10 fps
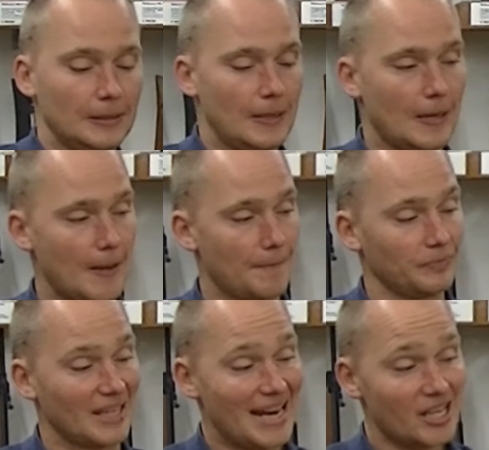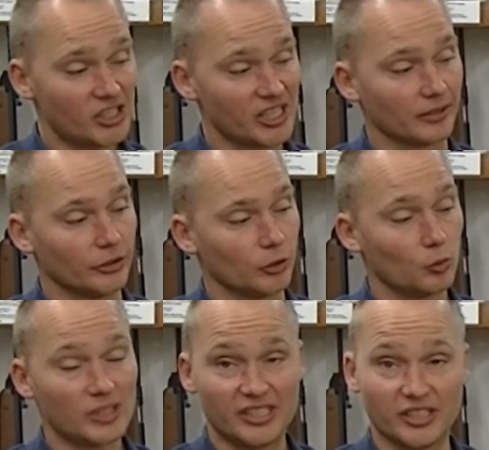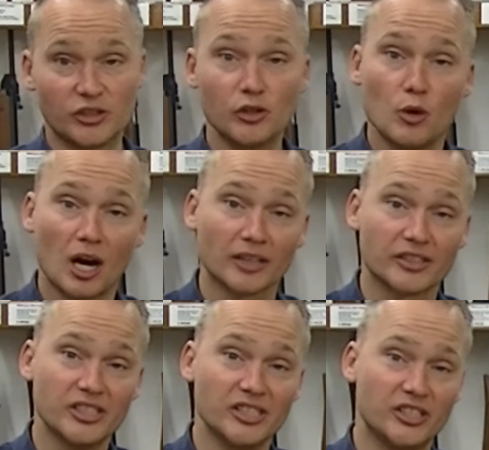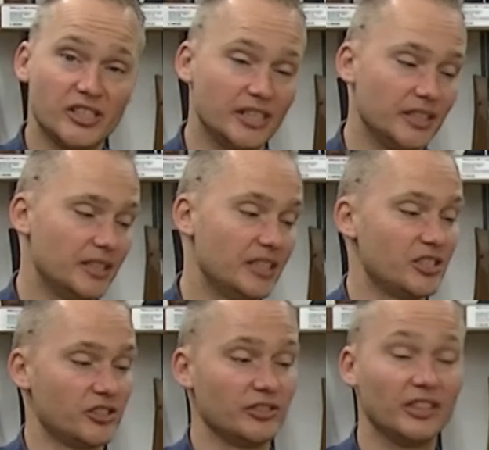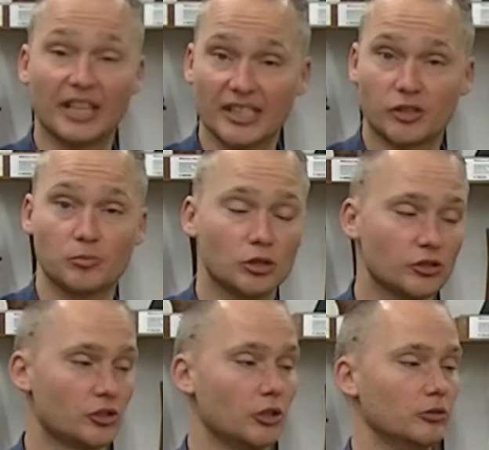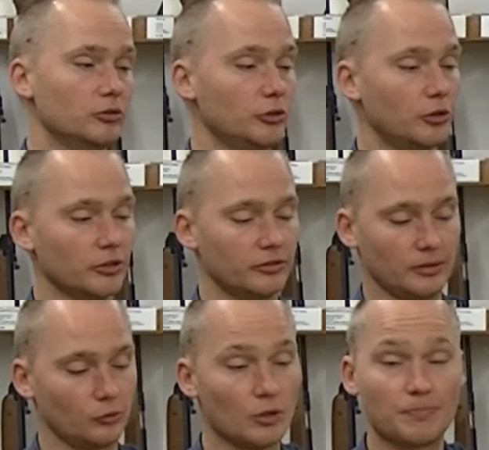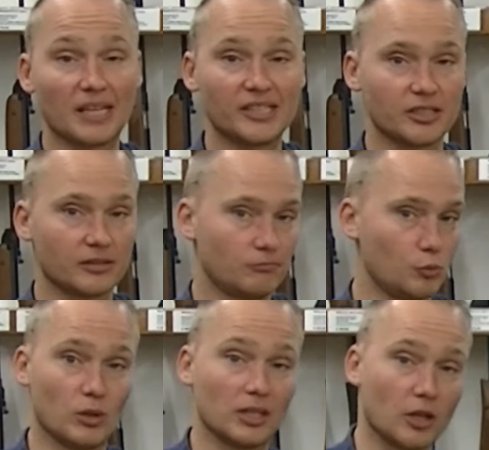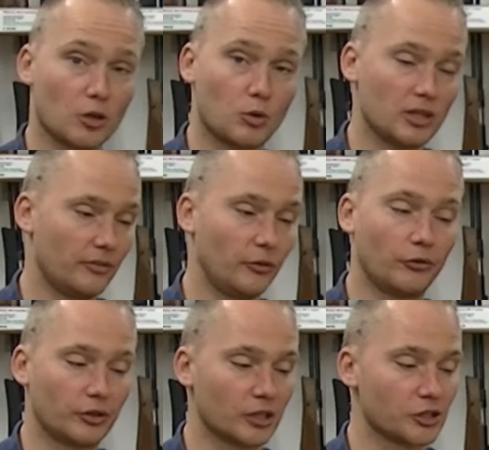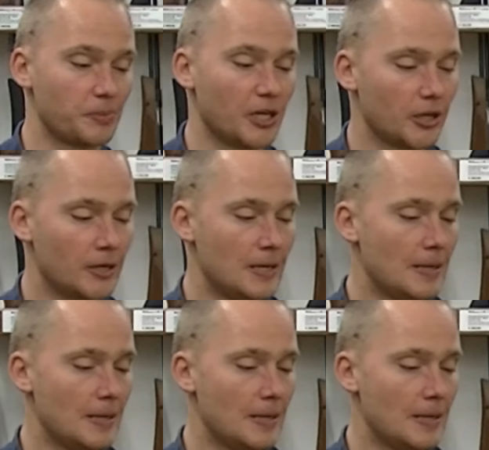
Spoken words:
The air cylinder, which is 200cc, is detachable, so you could replace it with another one if you've got a spare.